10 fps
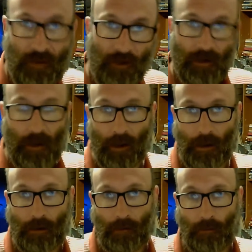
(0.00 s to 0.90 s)
of the
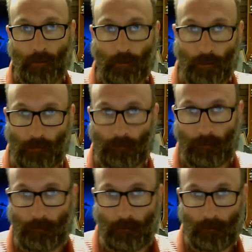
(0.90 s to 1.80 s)

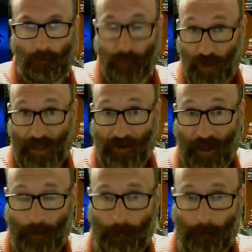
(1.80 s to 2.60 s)
projector,